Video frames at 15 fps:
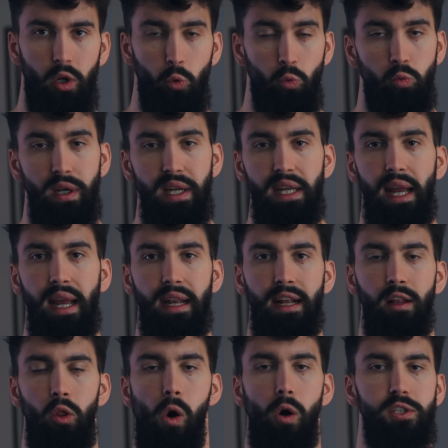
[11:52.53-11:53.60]

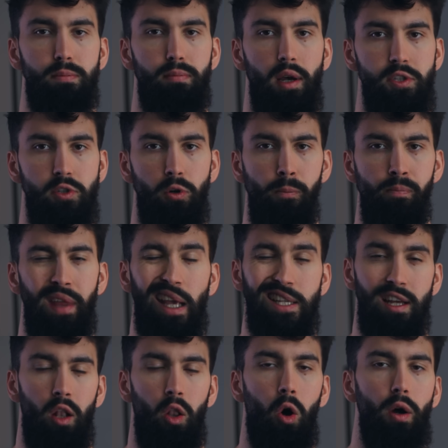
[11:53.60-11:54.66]
Regaining lost muscle
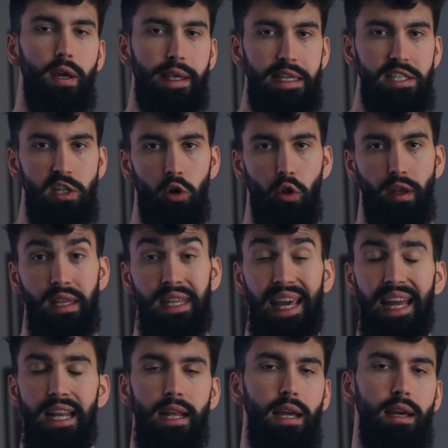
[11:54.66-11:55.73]
is a lot easier than
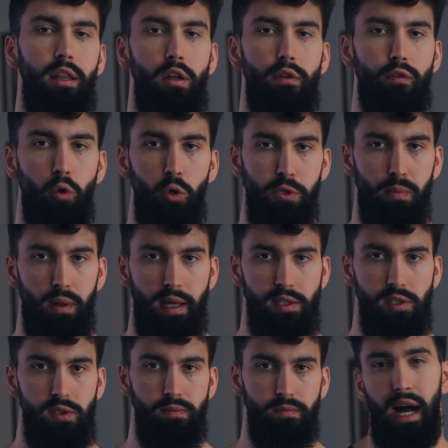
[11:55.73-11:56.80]
gaining it in the first
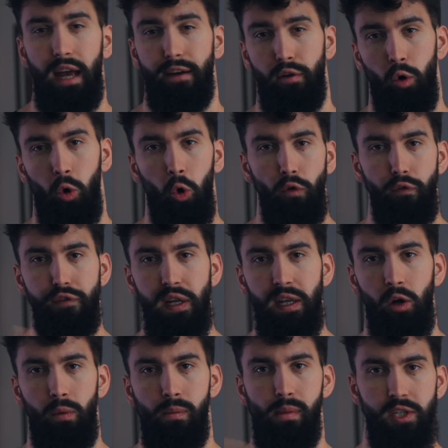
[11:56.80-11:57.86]
place. I have a whole
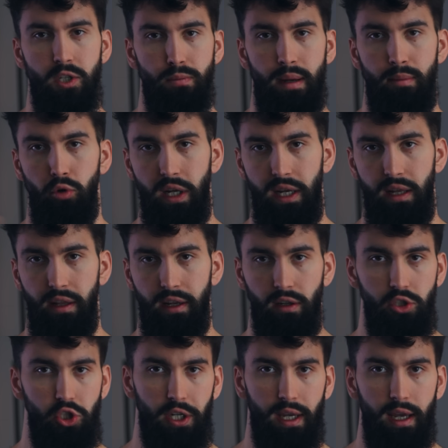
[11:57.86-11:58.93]
video on muscle memory here that you
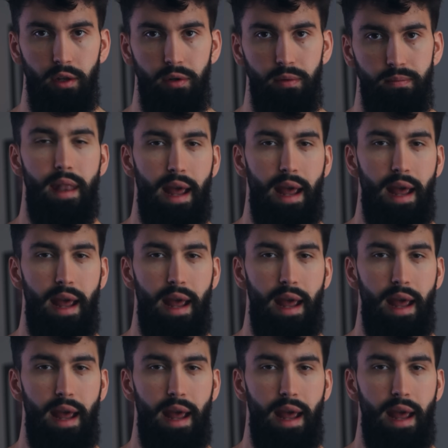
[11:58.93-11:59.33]
can check out.